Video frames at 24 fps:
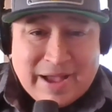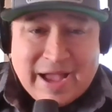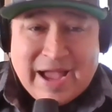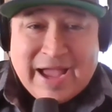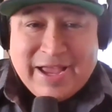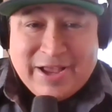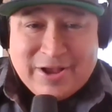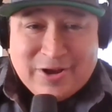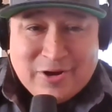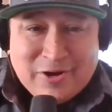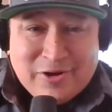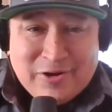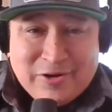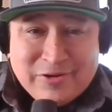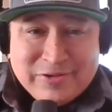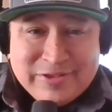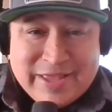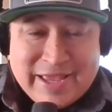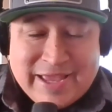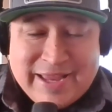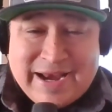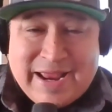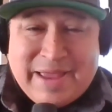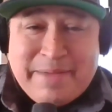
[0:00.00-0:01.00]
I
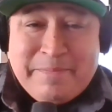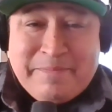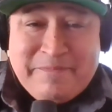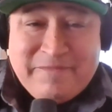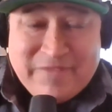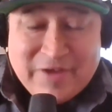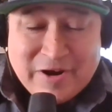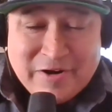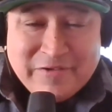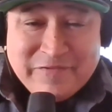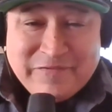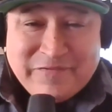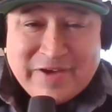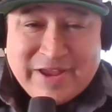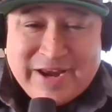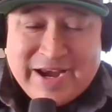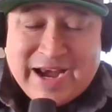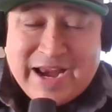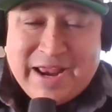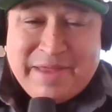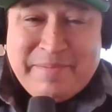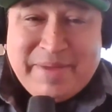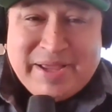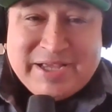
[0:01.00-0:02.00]
called and I verified it,
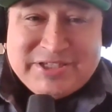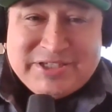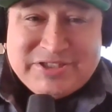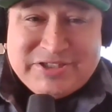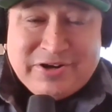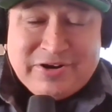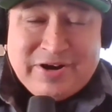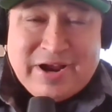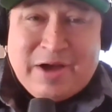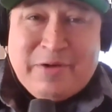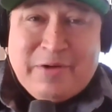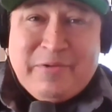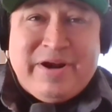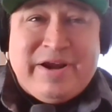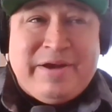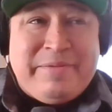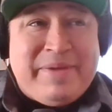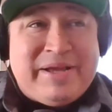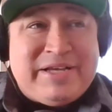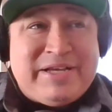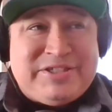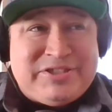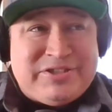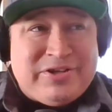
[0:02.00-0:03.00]
and I wanted to
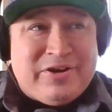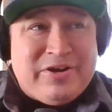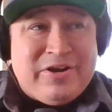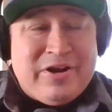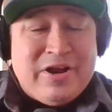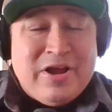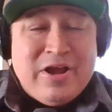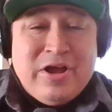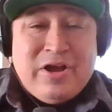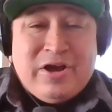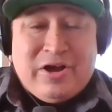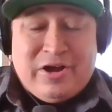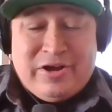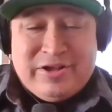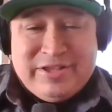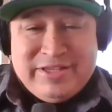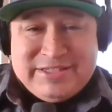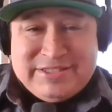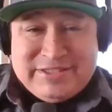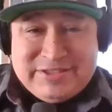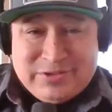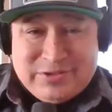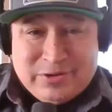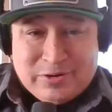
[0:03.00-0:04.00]
make sure on
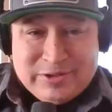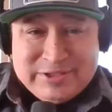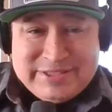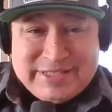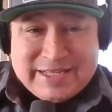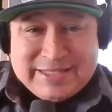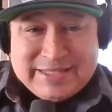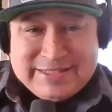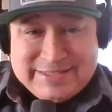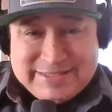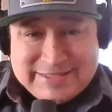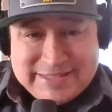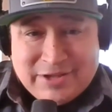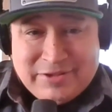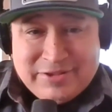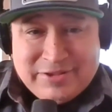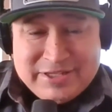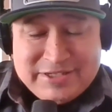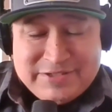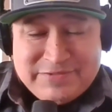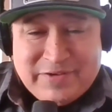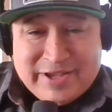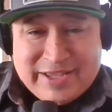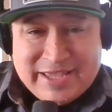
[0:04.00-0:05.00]
these stores that sell
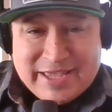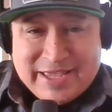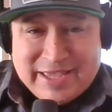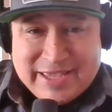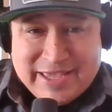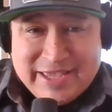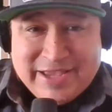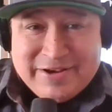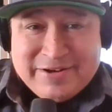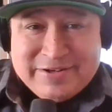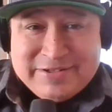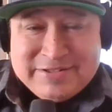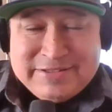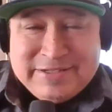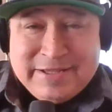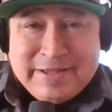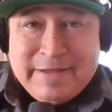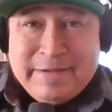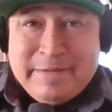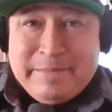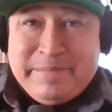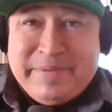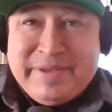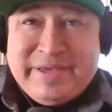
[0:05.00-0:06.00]
these fucking gears,
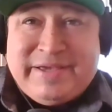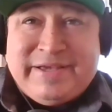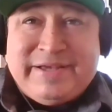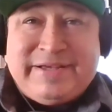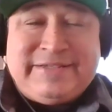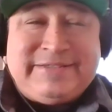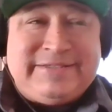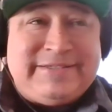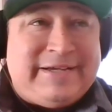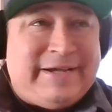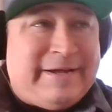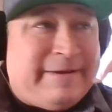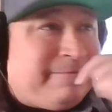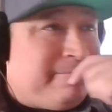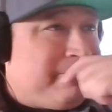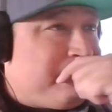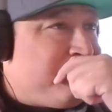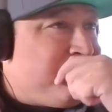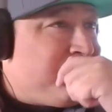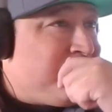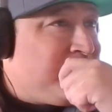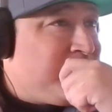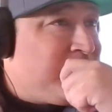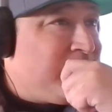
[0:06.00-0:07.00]
because
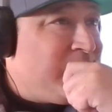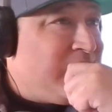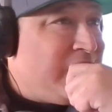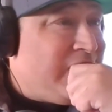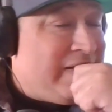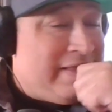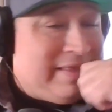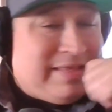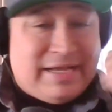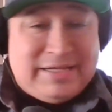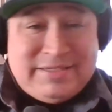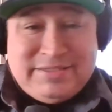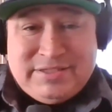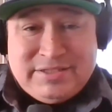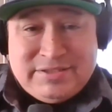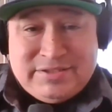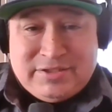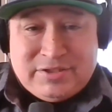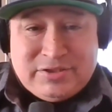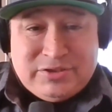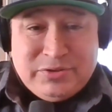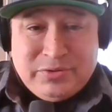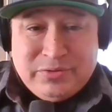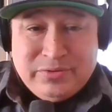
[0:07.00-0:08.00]
that's
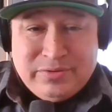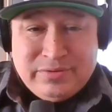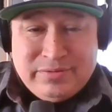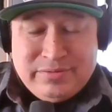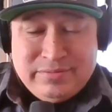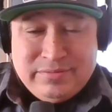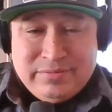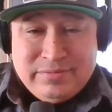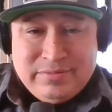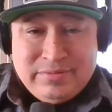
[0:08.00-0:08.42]
just the truth.